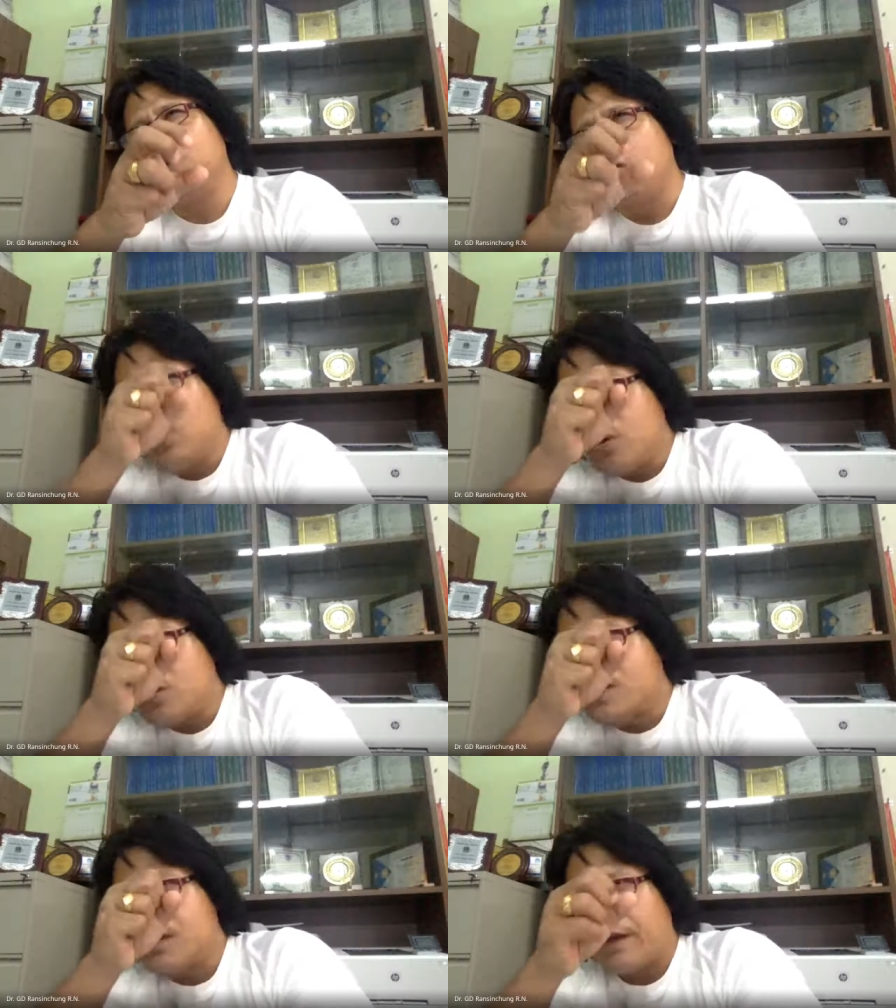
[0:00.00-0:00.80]

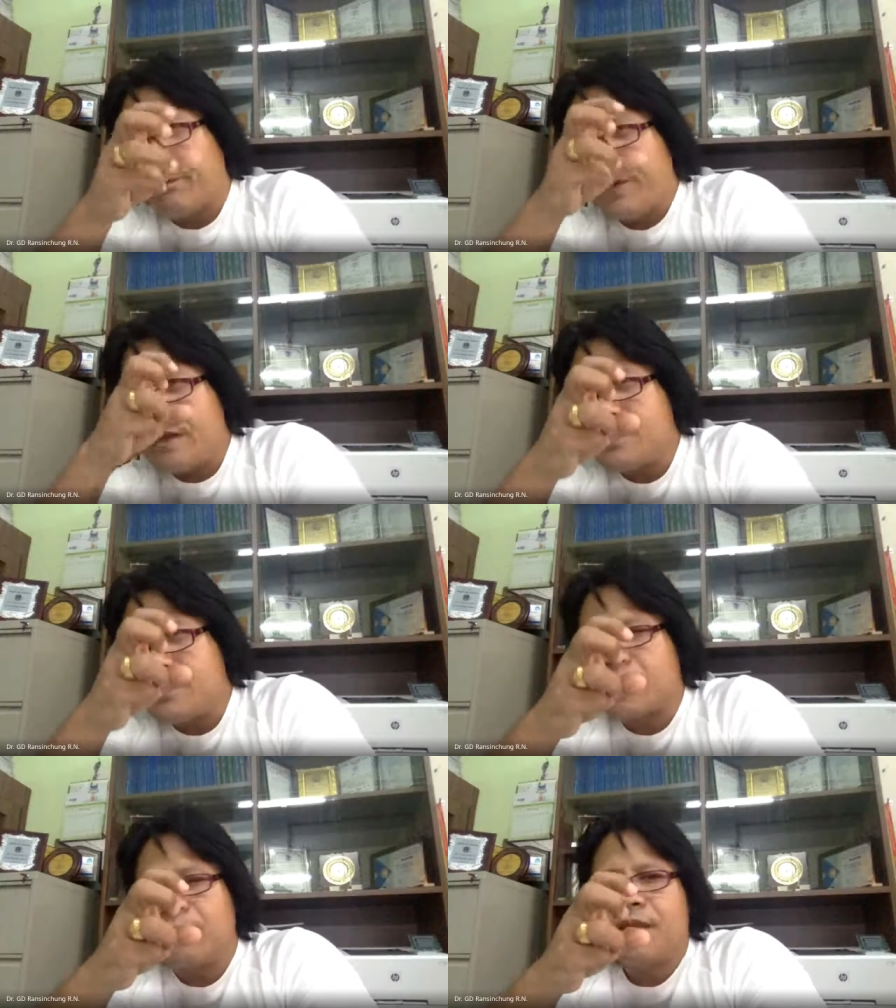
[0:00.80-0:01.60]
looks,
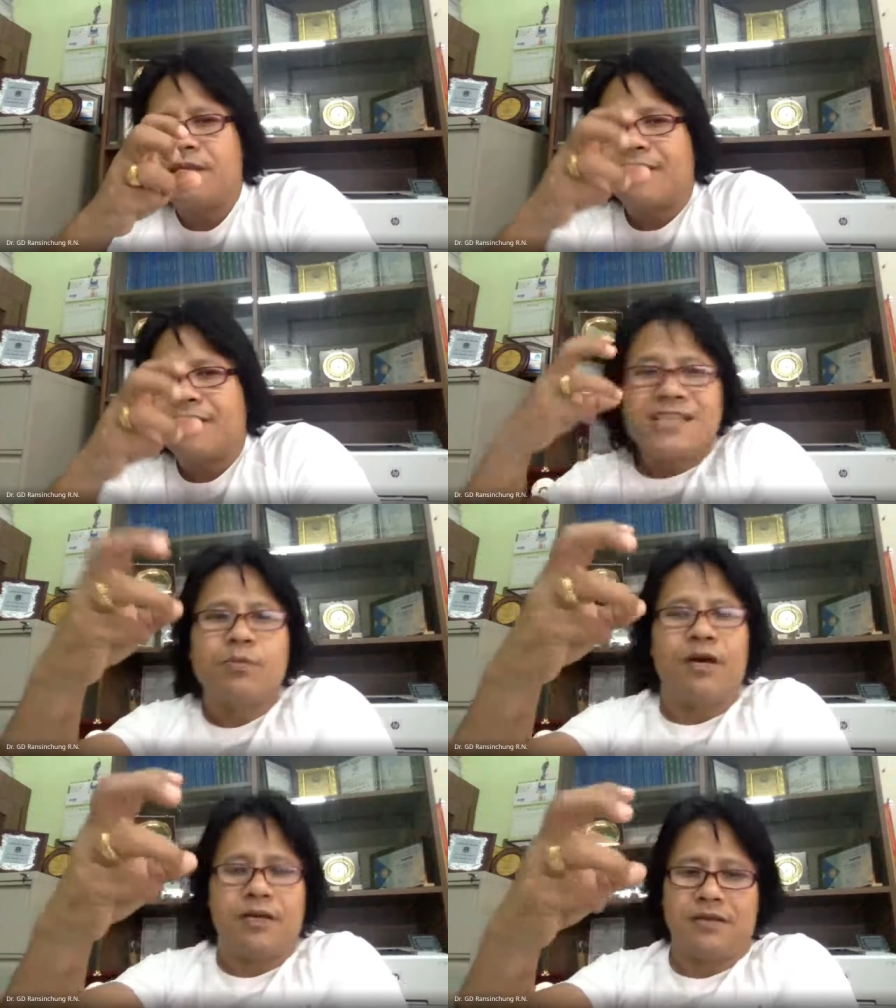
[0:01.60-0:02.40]
appearance of the Taj
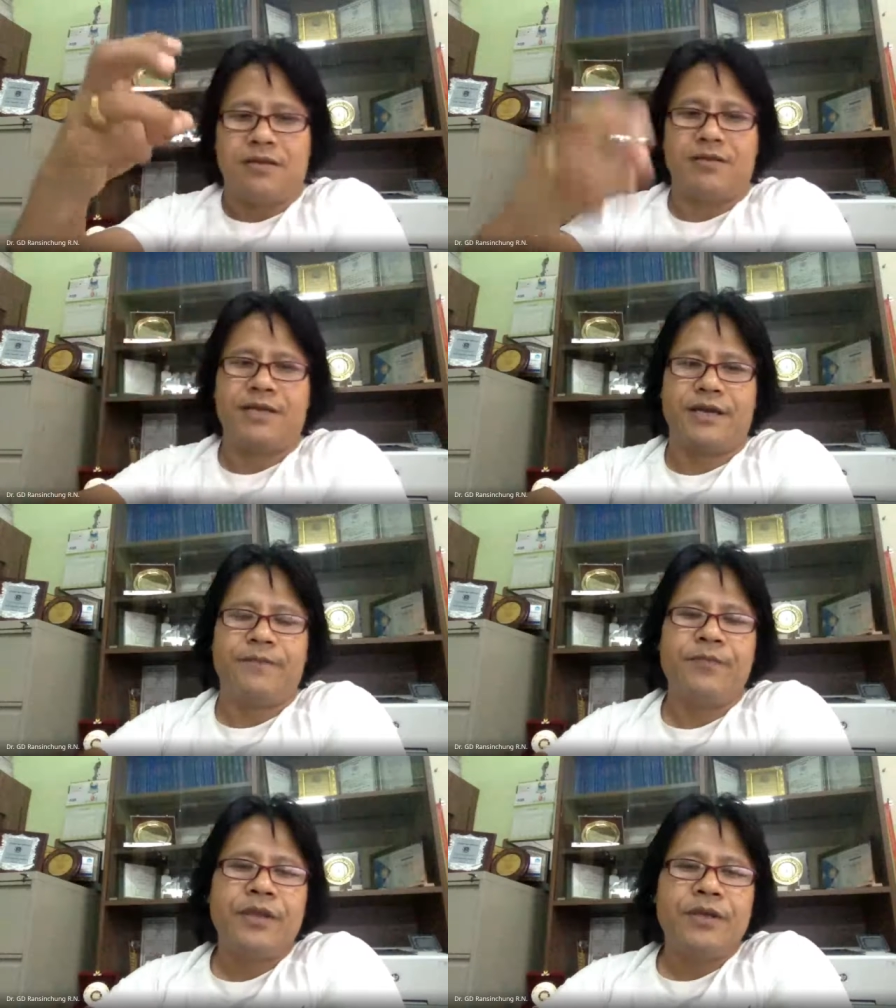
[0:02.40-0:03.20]
Mahal. Okay,
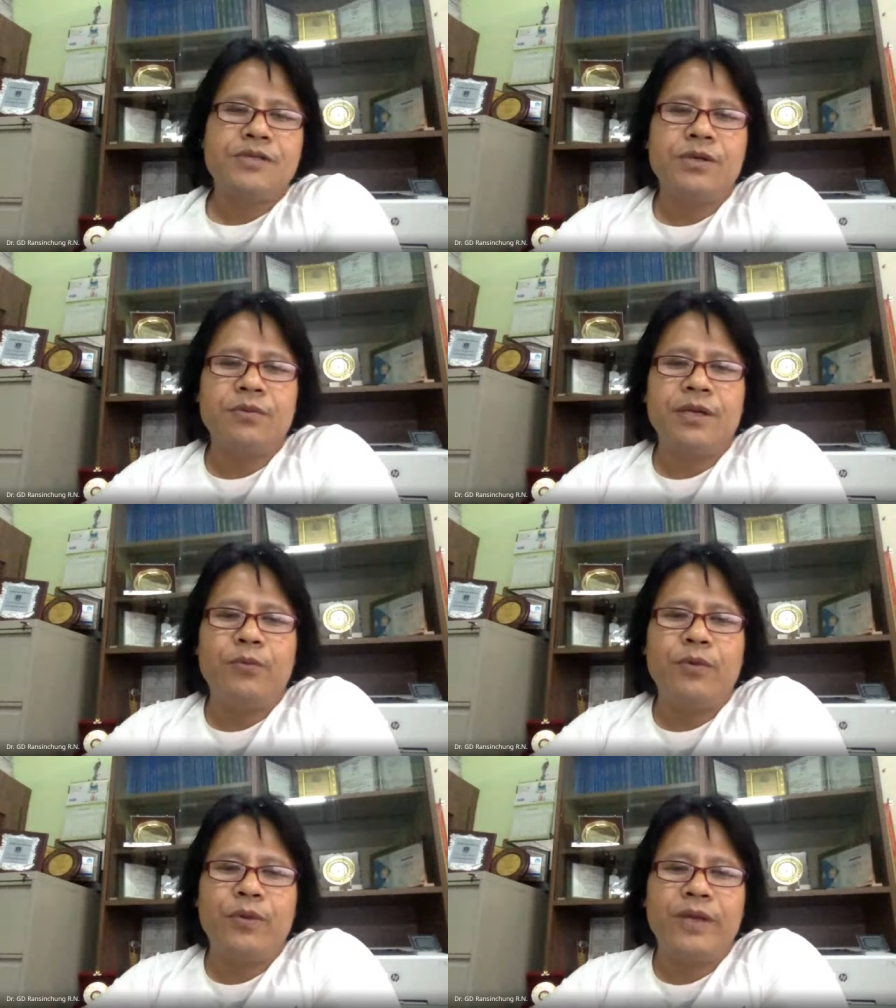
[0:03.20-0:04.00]
so
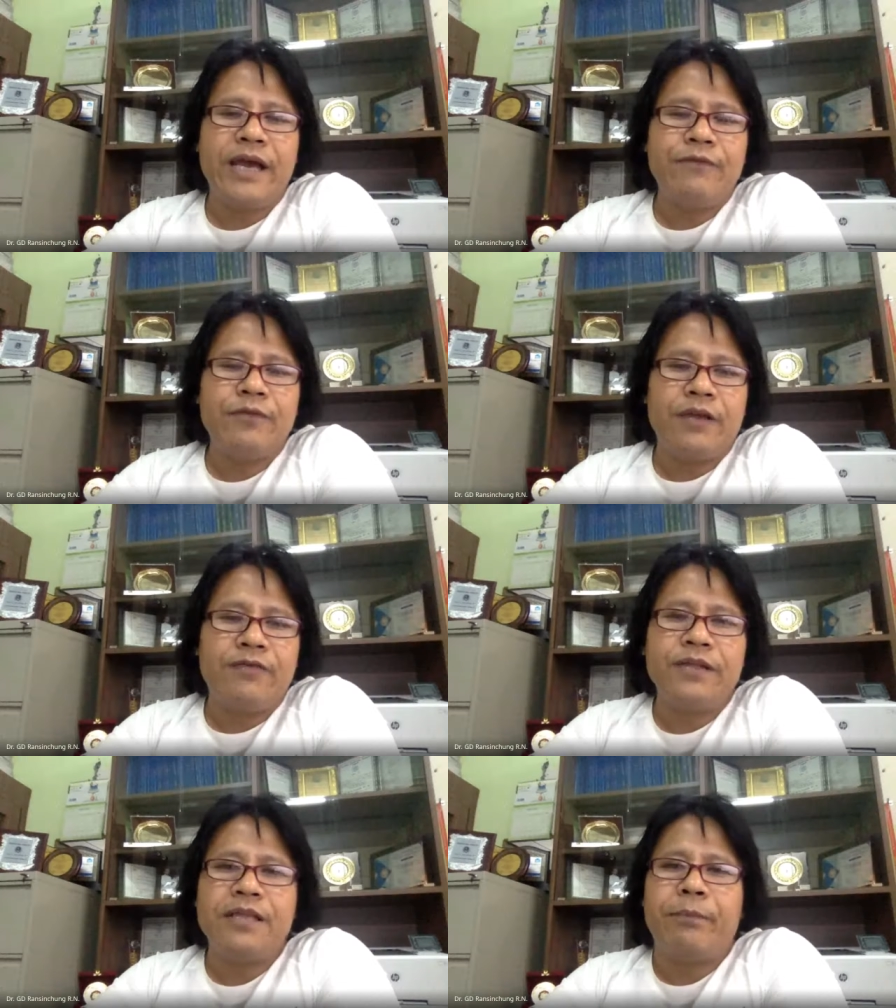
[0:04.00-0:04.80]
we have
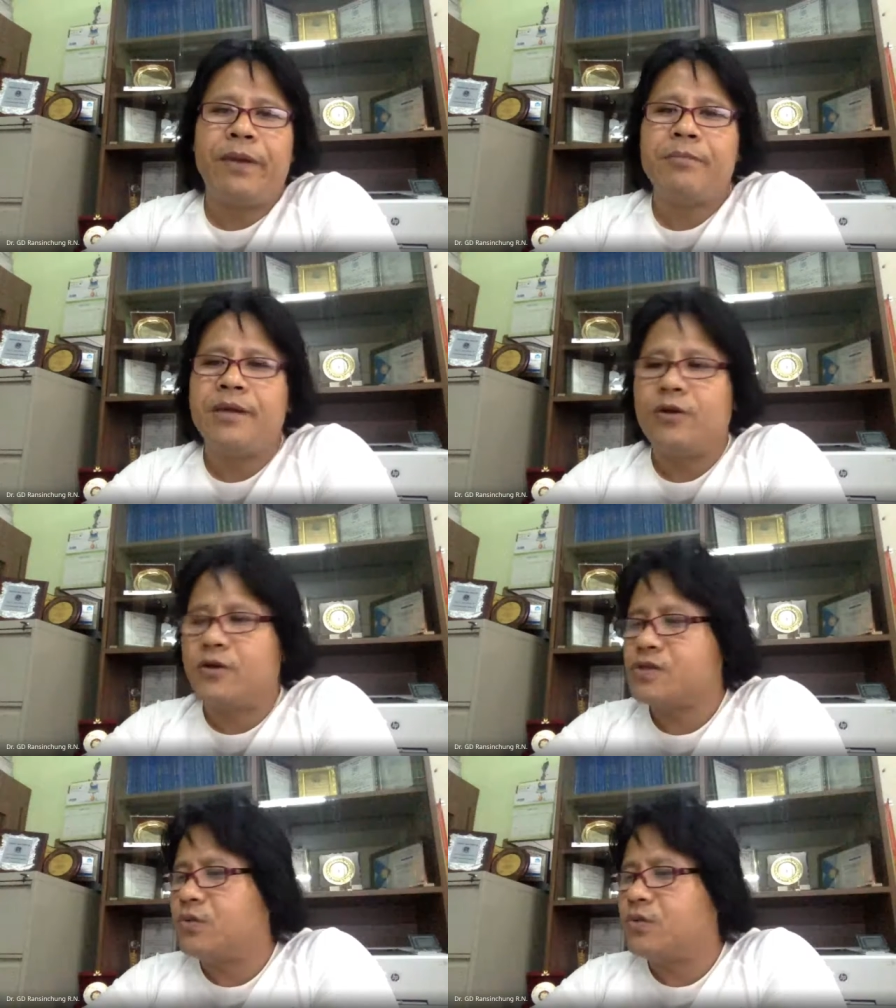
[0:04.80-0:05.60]
even the pavement
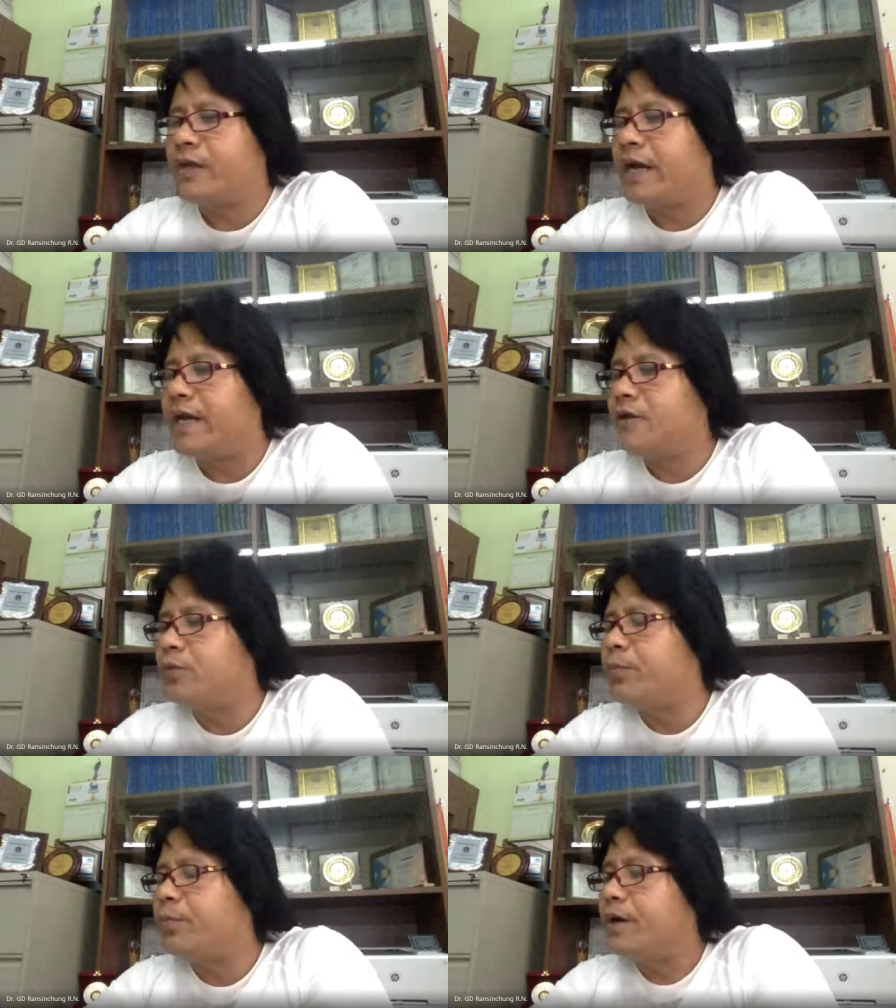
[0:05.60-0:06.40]
also. We had
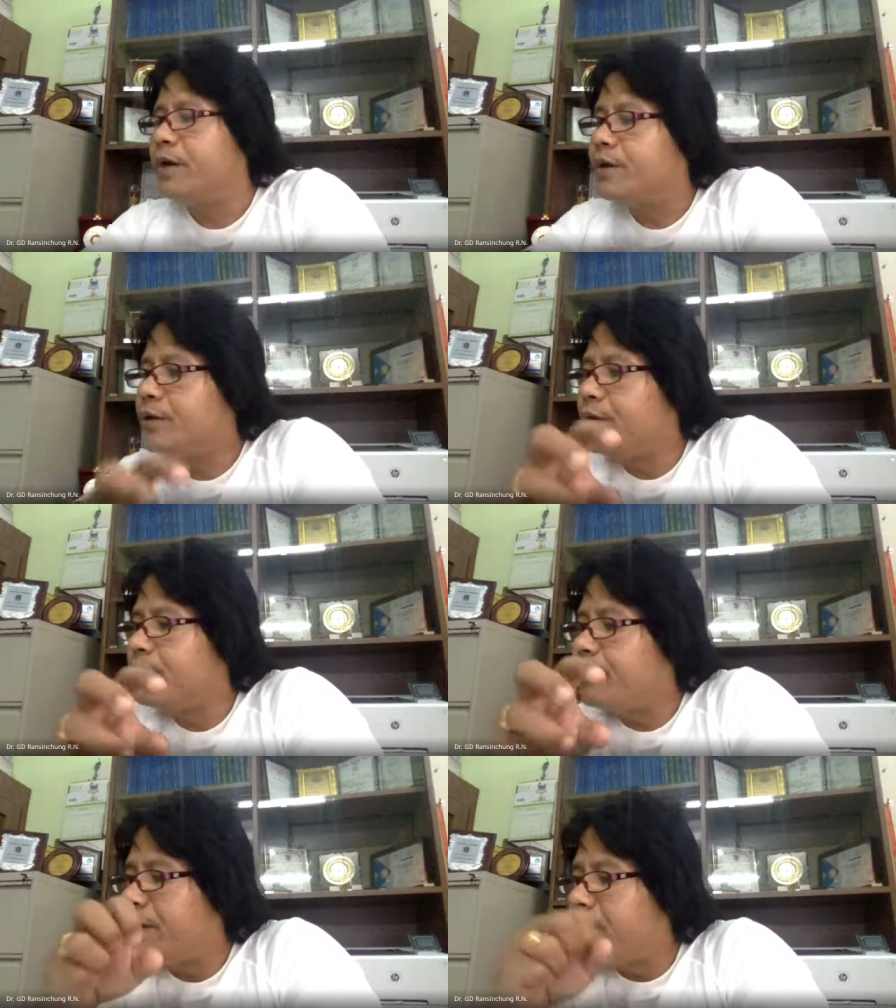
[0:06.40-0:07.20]
to,
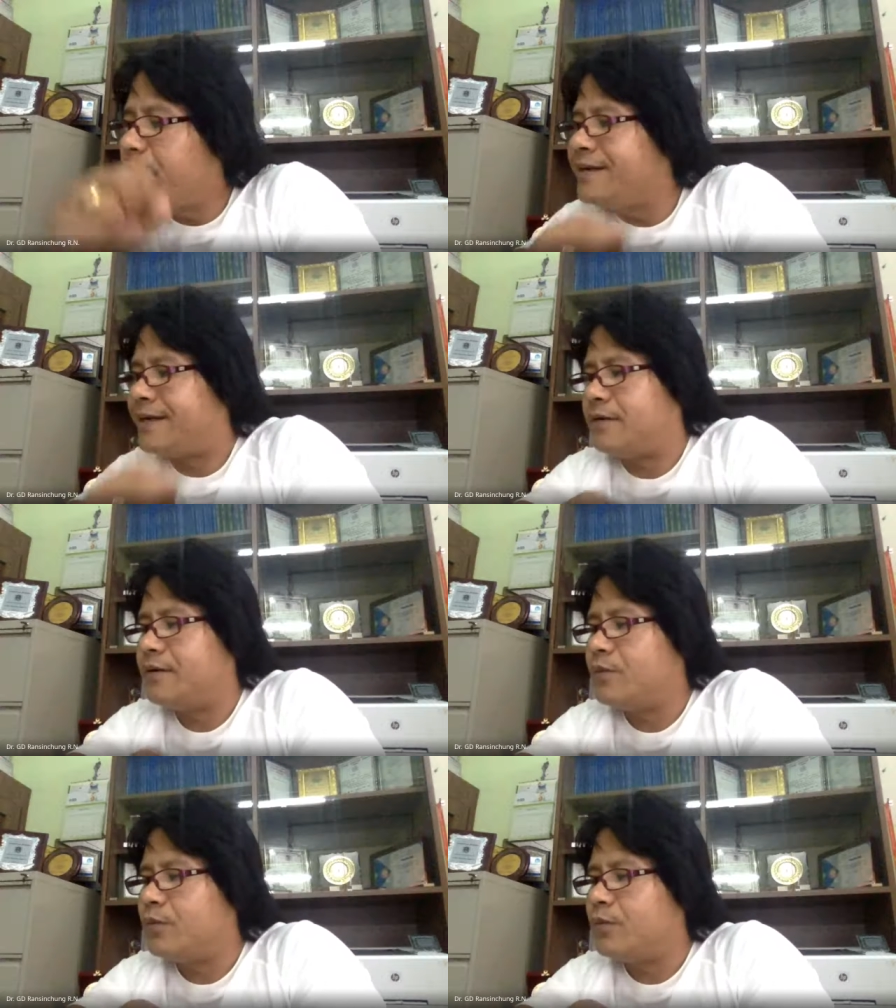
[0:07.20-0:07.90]
pigment it.